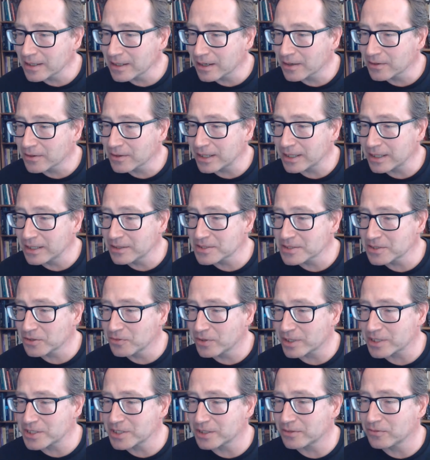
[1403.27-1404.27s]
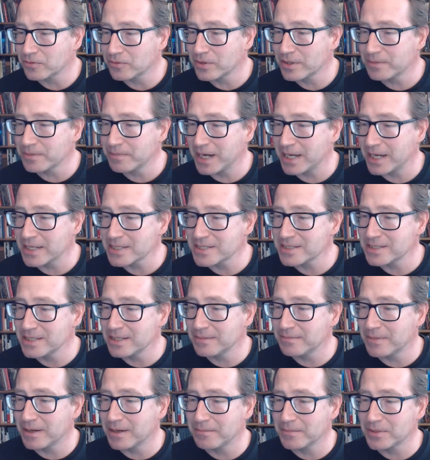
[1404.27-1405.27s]
Okay, here's a question. With past
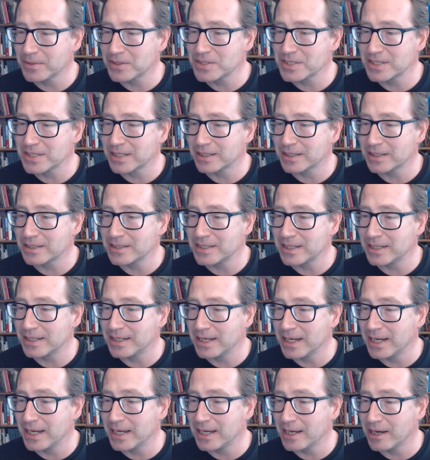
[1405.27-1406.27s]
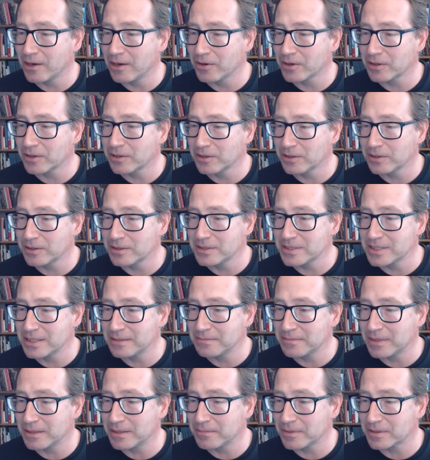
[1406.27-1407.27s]
team members selling DNA, how are current
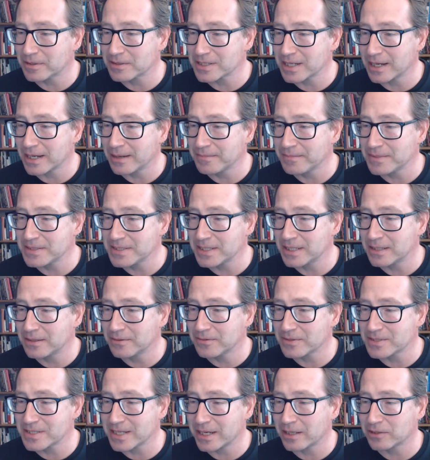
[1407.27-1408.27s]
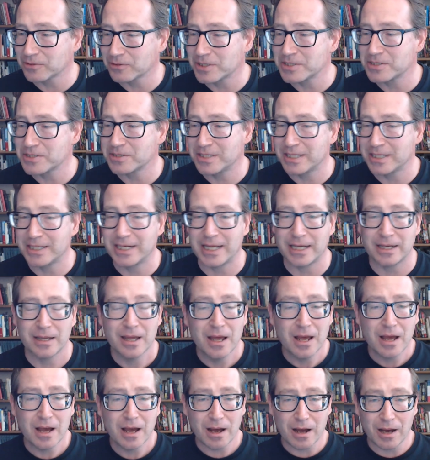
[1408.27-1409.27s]
team members compensated with salaries or DNA?
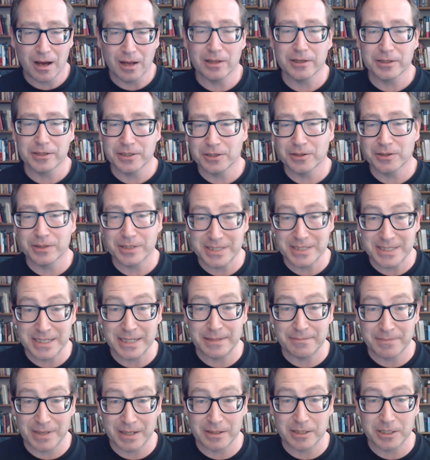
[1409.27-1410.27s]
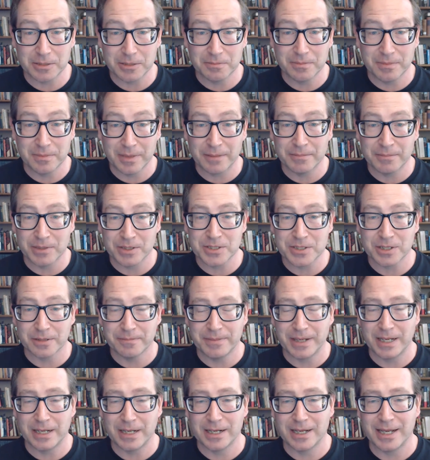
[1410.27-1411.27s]
All our current team members are
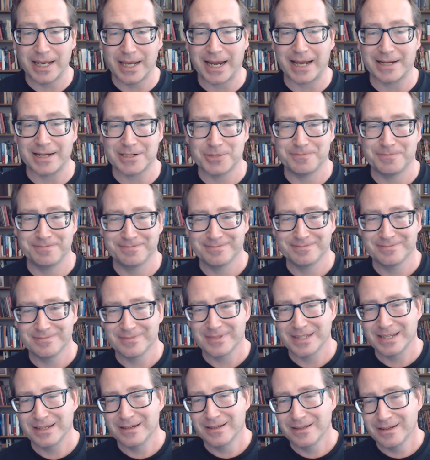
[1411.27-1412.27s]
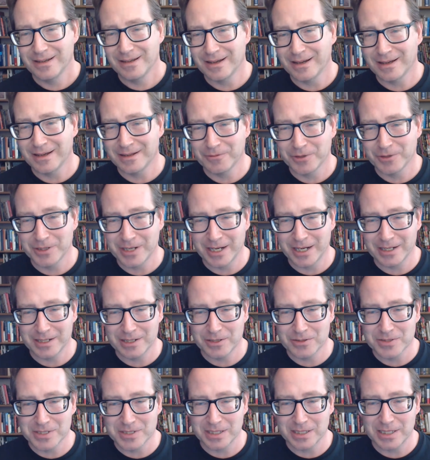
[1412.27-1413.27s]
paid in cash. We're not
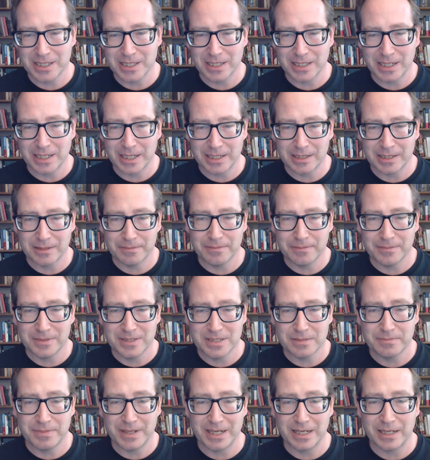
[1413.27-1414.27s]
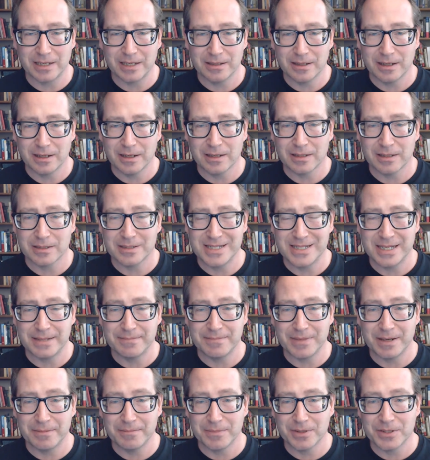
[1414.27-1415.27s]
using DNA to pay team
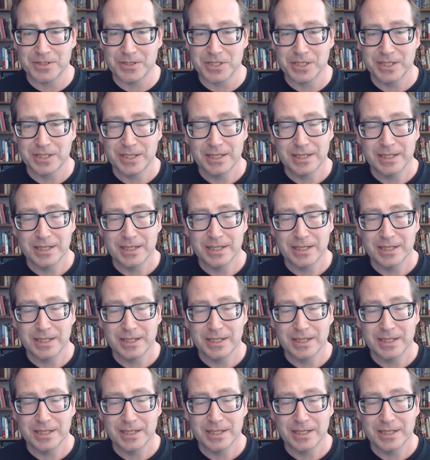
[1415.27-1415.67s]
members.